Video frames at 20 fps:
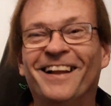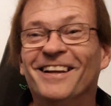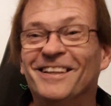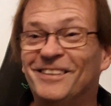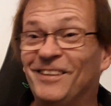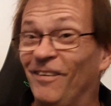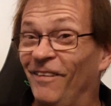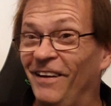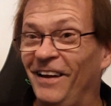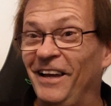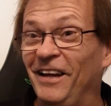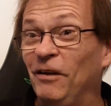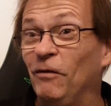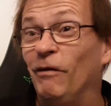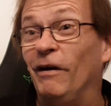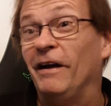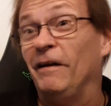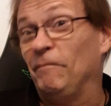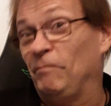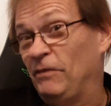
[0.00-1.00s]
So
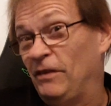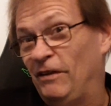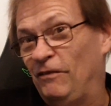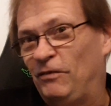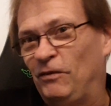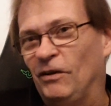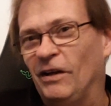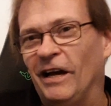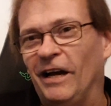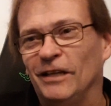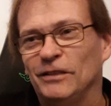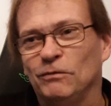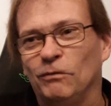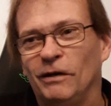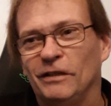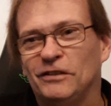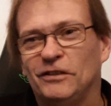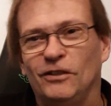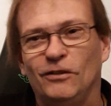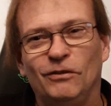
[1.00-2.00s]
anyway, if you guys
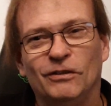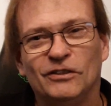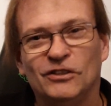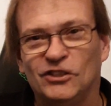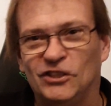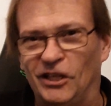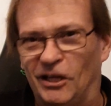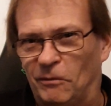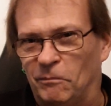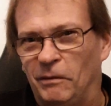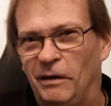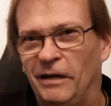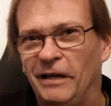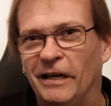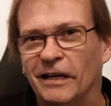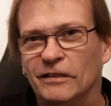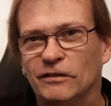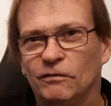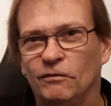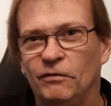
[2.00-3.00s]
want to, check my
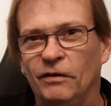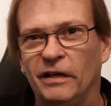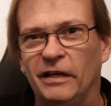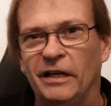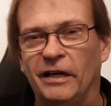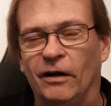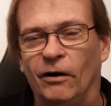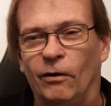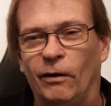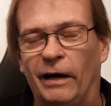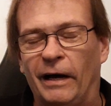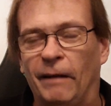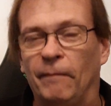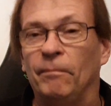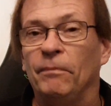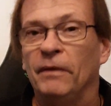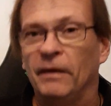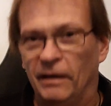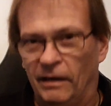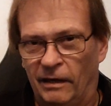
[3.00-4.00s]
next video
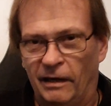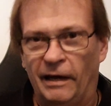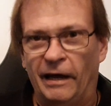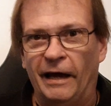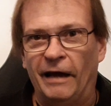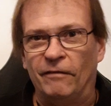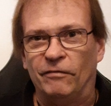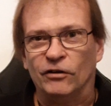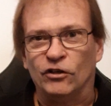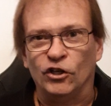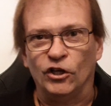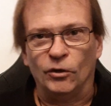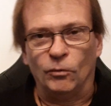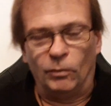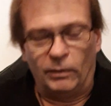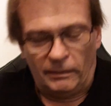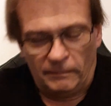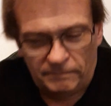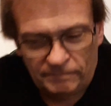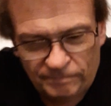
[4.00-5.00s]
out. Have a good
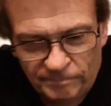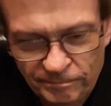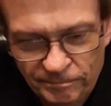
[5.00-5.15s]
one.